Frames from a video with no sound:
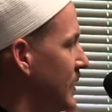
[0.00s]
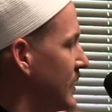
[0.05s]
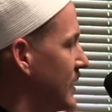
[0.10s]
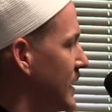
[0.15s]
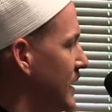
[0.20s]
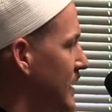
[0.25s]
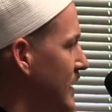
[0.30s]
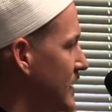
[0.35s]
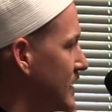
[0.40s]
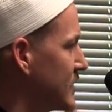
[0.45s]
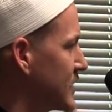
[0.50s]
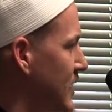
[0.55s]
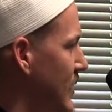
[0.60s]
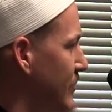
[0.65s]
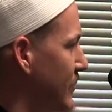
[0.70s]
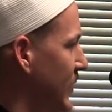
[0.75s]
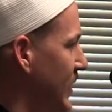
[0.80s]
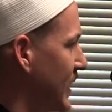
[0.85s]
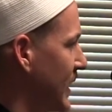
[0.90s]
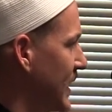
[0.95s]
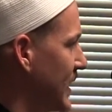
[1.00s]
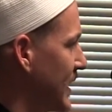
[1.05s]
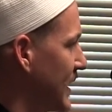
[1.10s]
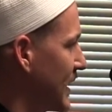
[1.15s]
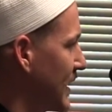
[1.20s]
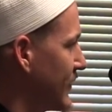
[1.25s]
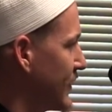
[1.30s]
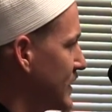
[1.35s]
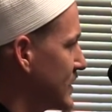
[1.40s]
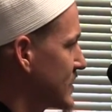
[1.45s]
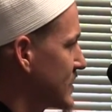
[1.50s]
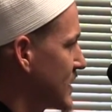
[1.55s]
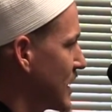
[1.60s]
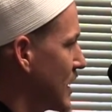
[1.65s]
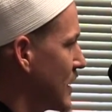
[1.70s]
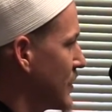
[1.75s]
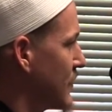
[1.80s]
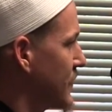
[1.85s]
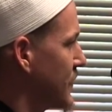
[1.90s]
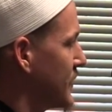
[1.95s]
That it is something in and of
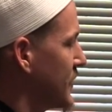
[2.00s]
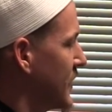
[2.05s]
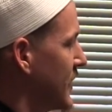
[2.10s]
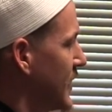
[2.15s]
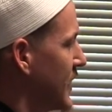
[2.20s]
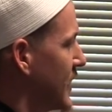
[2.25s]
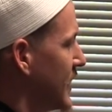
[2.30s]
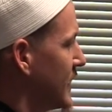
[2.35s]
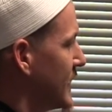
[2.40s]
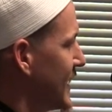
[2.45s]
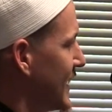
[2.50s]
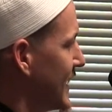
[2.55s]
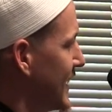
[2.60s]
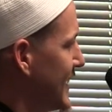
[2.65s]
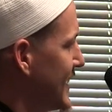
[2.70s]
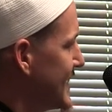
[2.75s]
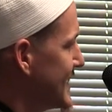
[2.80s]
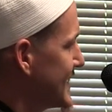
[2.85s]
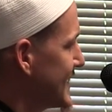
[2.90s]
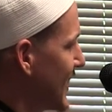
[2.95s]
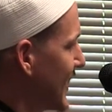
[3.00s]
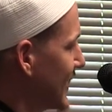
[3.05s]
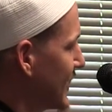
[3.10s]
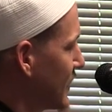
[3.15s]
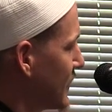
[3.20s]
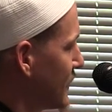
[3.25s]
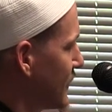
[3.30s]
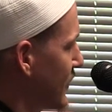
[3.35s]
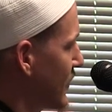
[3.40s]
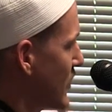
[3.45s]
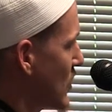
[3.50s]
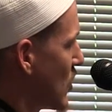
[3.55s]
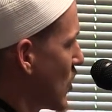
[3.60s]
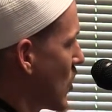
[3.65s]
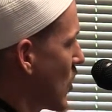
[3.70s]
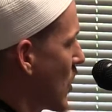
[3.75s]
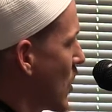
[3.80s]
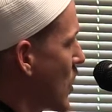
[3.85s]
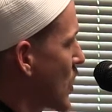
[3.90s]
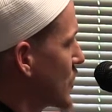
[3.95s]
itself that is at the very
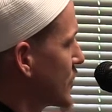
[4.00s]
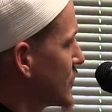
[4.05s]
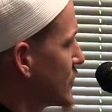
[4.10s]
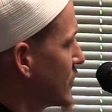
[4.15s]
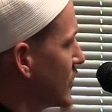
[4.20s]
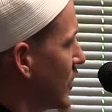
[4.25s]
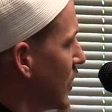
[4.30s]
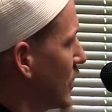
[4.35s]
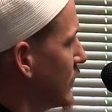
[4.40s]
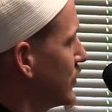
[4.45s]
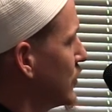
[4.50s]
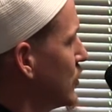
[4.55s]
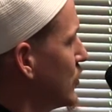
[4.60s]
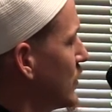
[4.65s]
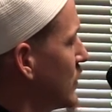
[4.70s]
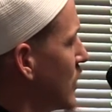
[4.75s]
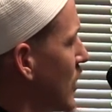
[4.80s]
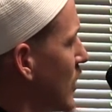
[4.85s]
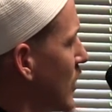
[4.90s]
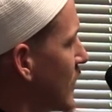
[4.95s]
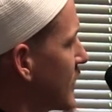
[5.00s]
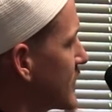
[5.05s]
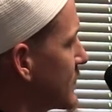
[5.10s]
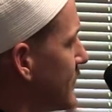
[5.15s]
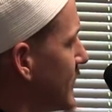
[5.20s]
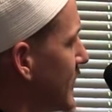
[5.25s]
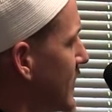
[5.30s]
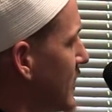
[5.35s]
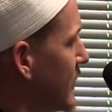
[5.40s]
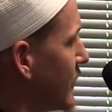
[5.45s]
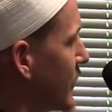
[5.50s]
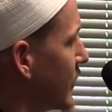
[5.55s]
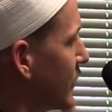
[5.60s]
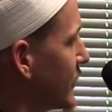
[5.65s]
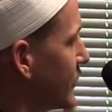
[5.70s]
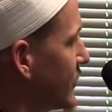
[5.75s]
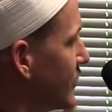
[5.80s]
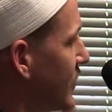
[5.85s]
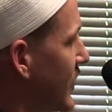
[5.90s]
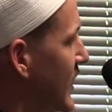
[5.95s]
heart of who we are as
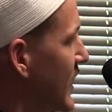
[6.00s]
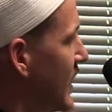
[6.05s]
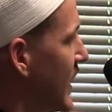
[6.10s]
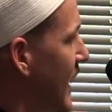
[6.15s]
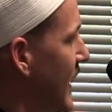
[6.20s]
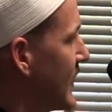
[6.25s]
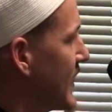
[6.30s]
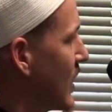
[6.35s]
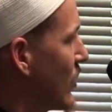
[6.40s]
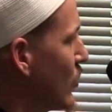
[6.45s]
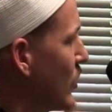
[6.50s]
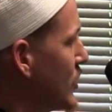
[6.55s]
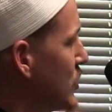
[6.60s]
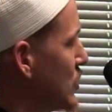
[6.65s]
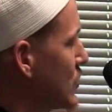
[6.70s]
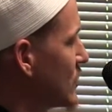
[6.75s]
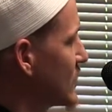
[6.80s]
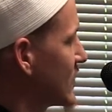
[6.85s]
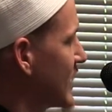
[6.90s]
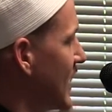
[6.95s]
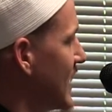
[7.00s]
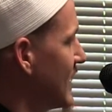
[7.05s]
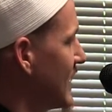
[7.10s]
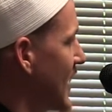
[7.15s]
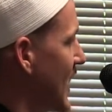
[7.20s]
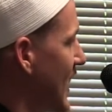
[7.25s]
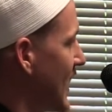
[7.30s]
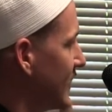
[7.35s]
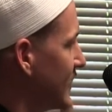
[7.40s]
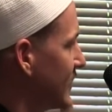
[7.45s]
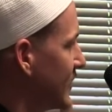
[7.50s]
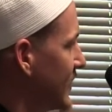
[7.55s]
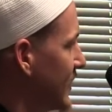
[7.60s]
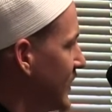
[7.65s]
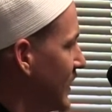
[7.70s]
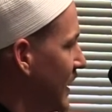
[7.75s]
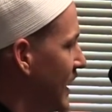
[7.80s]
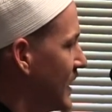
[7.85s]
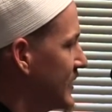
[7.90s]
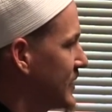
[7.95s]
believers. And that when you say that,
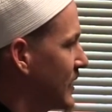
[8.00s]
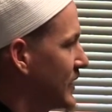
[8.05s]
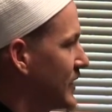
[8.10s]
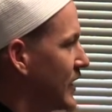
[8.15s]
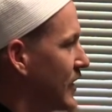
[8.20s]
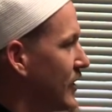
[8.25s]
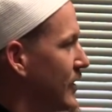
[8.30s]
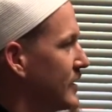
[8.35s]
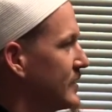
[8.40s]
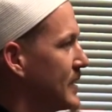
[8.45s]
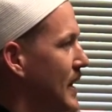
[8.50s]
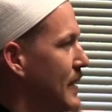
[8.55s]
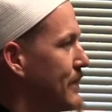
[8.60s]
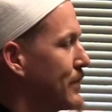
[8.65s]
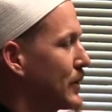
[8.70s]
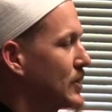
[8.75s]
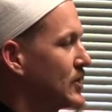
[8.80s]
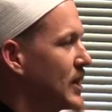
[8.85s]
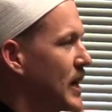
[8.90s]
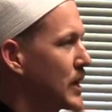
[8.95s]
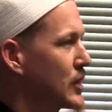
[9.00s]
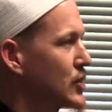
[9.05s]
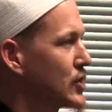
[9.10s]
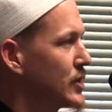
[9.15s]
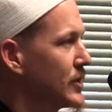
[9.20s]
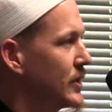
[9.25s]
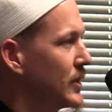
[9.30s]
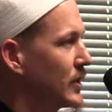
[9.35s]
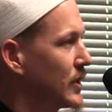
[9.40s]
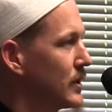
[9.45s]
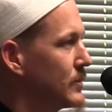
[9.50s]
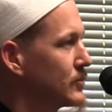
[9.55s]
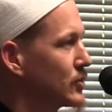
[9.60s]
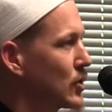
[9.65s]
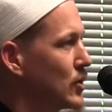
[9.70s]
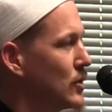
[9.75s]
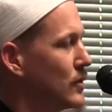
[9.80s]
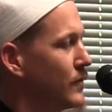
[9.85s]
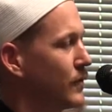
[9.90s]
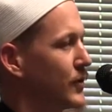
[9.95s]
is that there is a protection that comes
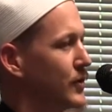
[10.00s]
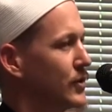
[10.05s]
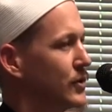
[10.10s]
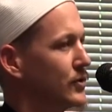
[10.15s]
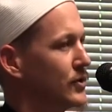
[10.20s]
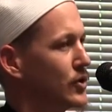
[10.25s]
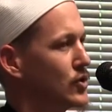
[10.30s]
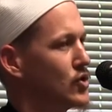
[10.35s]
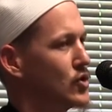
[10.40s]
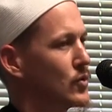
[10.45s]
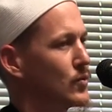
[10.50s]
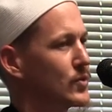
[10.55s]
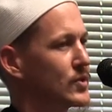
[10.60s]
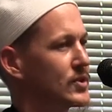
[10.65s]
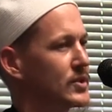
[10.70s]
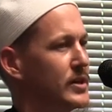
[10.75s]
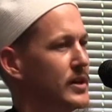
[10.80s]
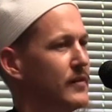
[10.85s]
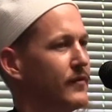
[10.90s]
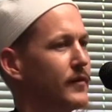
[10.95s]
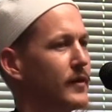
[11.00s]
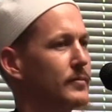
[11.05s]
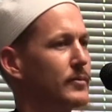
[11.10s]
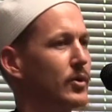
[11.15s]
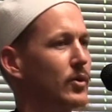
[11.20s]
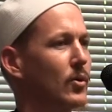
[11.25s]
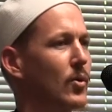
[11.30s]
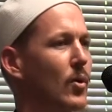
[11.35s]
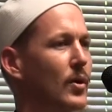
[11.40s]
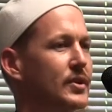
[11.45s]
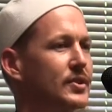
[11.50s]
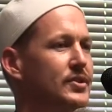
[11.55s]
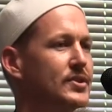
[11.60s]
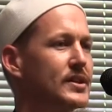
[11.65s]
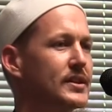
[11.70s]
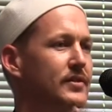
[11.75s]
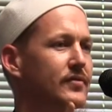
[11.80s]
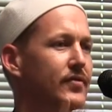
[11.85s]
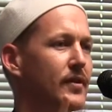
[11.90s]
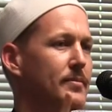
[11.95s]
over you that you receive from your Lord
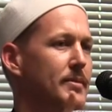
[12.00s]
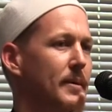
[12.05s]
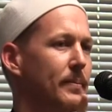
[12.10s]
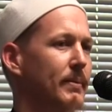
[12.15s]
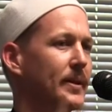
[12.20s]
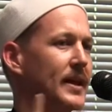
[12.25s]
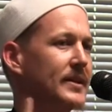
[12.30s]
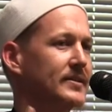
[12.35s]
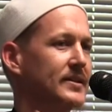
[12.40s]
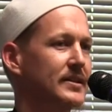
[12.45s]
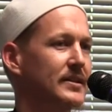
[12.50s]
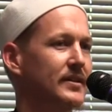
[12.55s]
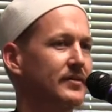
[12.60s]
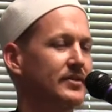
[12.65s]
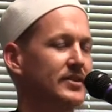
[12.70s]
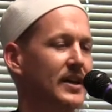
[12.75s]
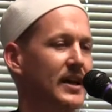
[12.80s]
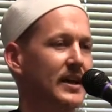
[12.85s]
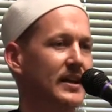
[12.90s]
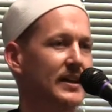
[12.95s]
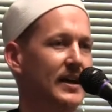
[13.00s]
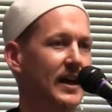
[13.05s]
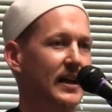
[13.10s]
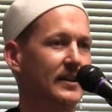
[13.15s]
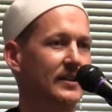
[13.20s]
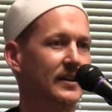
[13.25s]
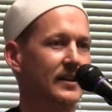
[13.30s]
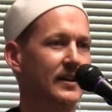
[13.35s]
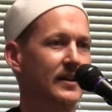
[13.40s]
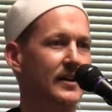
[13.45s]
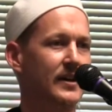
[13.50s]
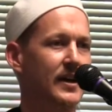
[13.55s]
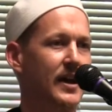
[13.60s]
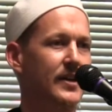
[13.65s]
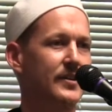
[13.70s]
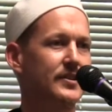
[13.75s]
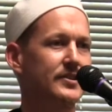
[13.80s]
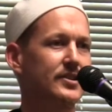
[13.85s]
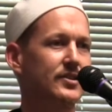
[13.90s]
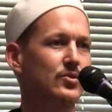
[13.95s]
just from the blessing of saying that.
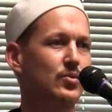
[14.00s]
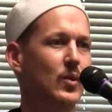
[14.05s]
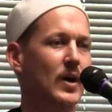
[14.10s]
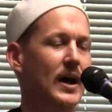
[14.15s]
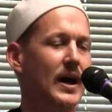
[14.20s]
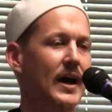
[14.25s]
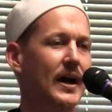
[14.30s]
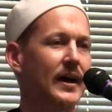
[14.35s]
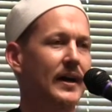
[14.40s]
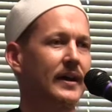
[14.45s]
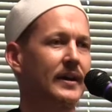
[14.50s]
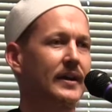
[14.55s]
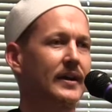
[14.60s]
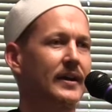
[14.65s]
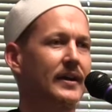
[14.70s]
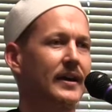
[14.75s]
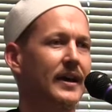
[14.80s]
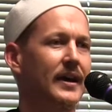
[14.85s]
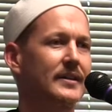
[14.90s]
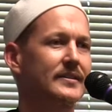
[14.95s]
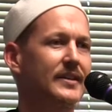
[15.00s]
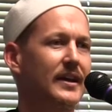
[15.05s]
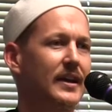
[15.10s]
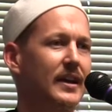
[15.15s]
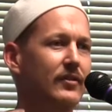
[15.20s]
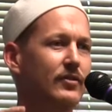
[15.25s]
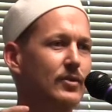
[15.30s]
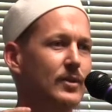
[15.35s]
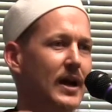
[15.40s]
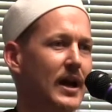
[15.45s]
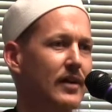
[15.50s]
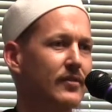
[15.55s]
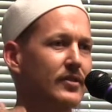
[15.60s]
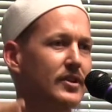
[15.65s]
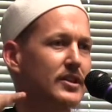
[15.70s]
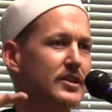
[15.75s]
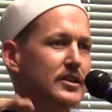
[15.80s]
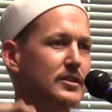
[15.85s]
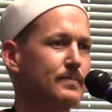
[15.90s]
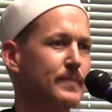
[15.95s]
And this is why, is that if you haven't
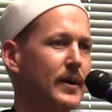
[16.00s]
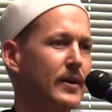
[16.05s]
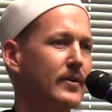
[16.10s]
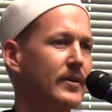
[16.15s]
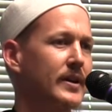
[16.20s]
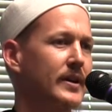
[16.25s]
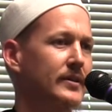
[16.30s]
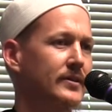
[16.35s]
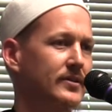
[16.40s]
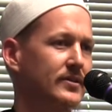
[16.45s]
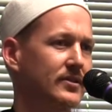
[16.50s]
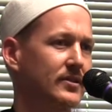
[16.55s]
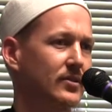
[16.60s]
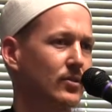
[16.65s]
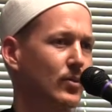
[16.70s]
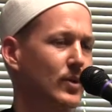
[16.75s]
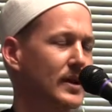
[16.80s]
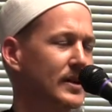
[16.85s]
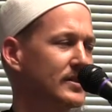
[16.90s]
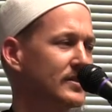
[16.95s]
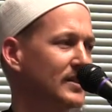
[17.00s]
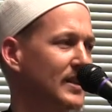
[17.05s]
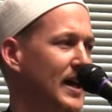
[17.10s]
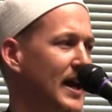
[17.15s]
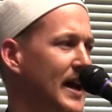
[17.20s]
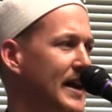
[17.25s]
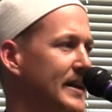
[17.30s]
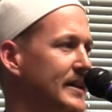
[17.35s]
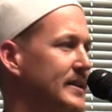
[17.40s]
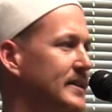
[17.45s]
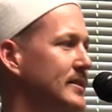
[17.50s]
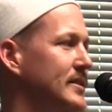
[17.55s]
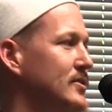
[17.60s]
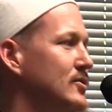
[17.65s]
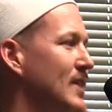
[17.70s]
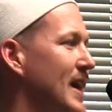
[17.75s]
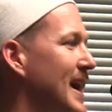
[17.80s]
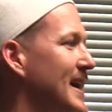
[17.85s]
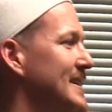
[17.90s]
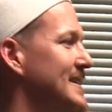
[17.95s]
experienced what it's like to
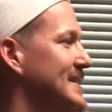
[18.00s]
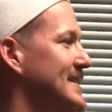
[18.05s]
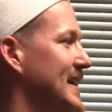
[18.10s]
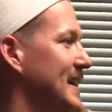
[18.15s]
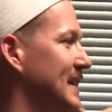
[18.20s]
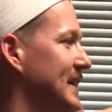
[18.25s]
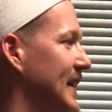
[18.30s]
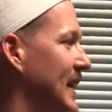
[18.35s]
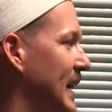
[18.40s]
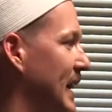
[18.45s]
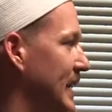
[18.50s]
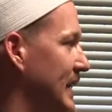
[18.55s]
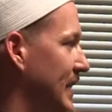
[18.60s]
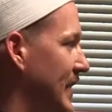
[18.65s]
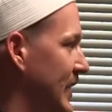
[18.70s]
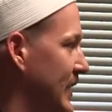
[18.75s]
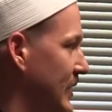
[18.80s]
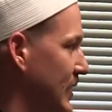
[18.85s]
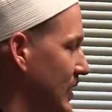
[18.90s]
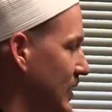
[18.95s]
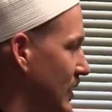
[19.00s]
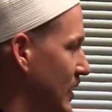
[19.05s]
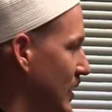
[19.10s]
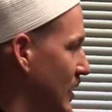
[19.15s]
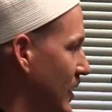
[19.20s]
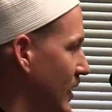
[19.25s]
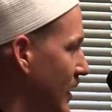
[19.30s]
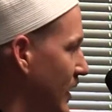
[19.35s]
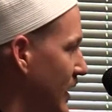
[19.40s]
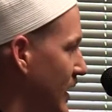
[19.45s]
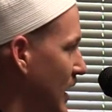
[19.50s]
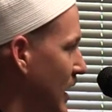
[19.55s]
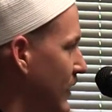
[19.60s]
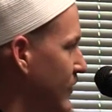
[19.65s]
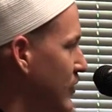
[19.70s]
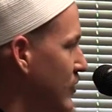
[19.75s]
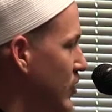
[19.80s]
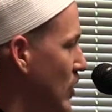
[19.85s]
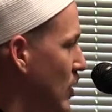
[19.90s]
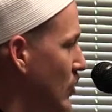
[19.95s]
not say La ilaha illallah,
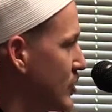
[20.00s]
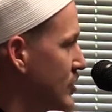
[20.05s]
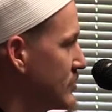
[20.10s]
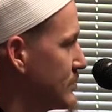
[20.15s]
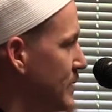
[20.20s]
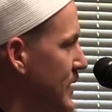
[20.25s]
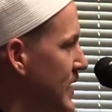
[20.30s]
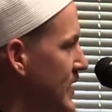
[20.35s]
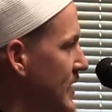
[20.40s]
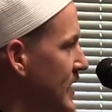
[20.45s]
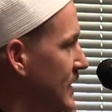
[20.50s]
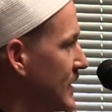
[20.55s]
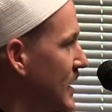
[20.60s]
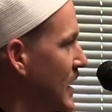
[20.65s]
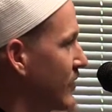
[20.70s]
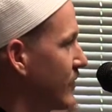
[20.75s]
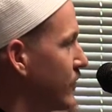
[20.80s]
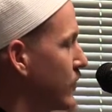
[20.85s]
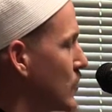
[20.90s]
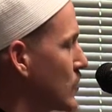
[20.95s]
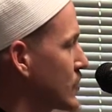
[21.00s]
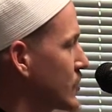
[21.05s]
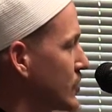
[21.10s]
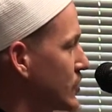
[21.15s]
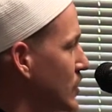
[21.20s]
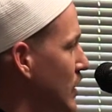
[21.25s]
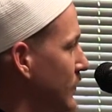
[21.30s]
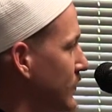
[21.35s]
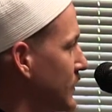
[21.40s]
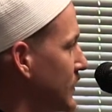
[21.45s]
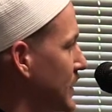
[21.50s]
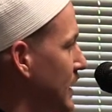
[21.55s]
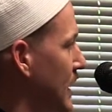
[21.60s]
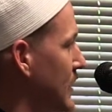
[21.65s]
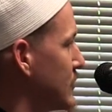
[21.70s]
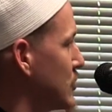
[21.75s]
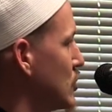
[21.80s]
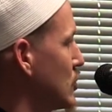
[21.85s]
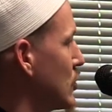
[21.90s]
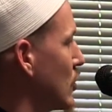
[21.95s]
if you've always been in that fortress,
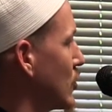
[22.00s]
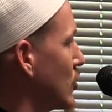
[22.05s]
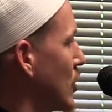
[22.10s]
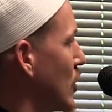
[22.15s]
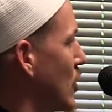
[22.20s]
oftentimes you don't